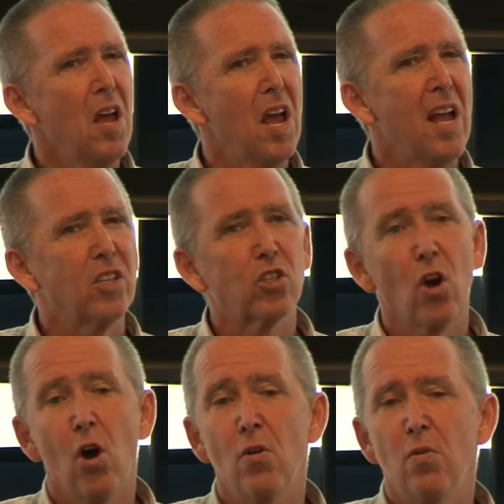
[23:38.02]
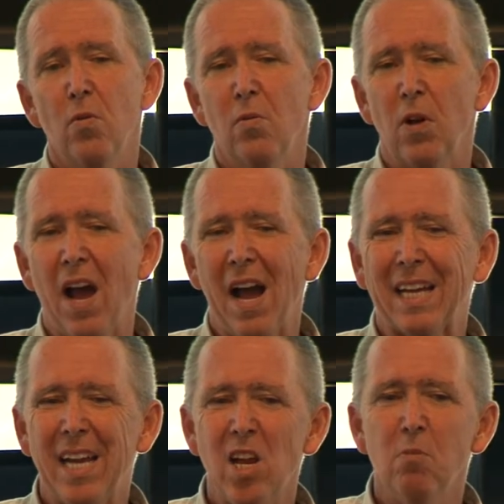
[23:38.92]
and so
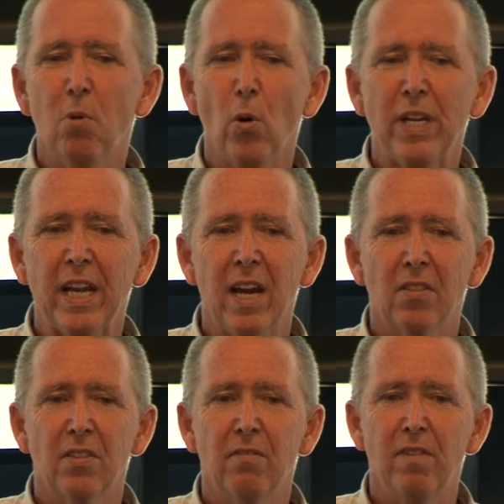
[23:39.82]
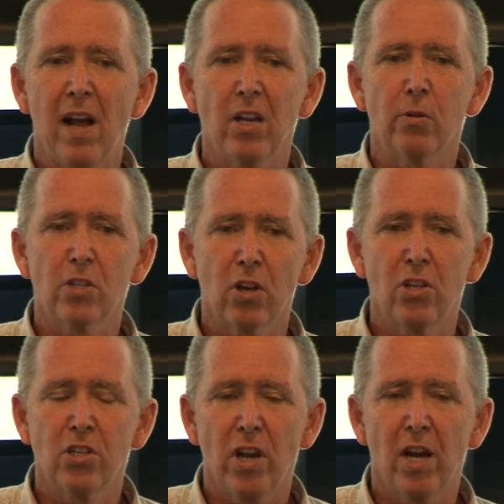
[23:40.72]
again pointing out the value
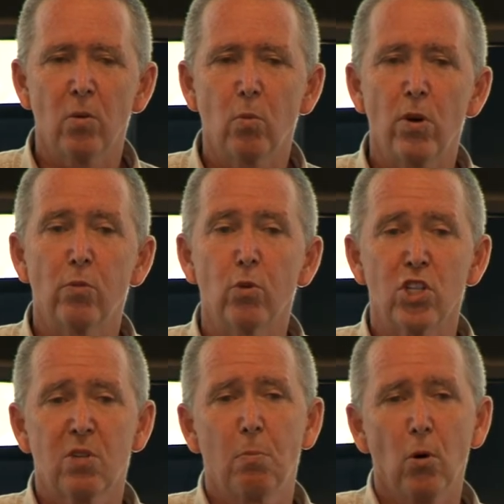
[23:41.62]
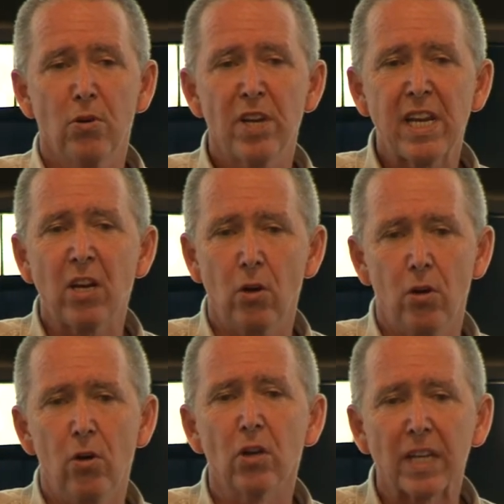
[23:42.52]
associated with responding
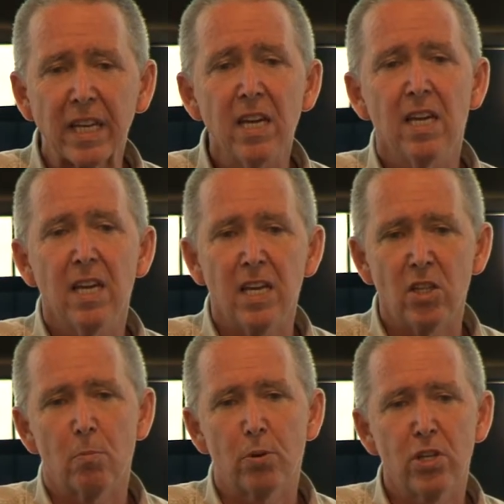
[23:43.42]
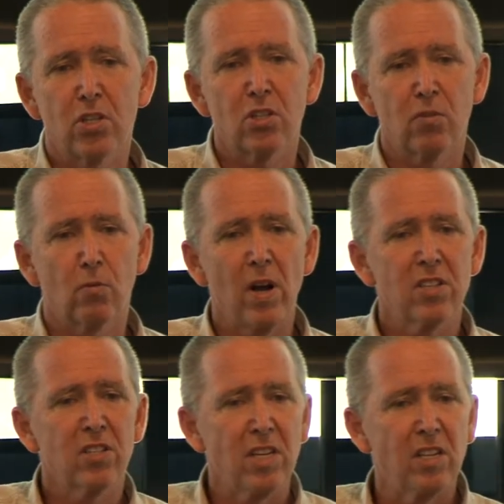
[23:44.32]
early in the presence of
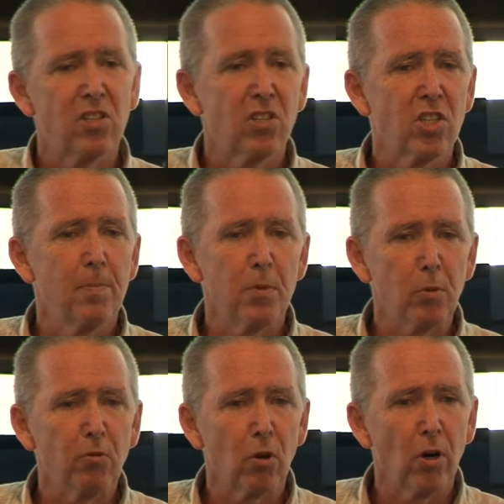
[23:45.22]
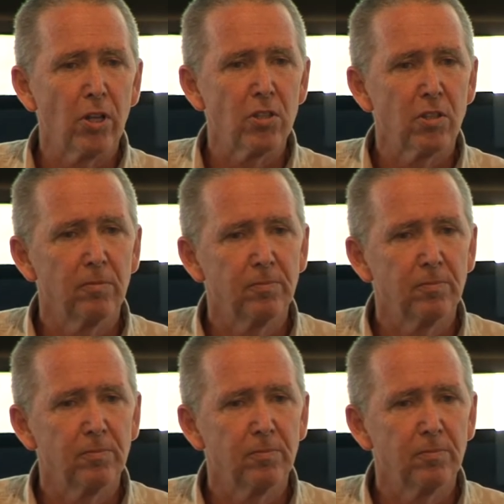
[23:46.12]
rust in susceptible varieties.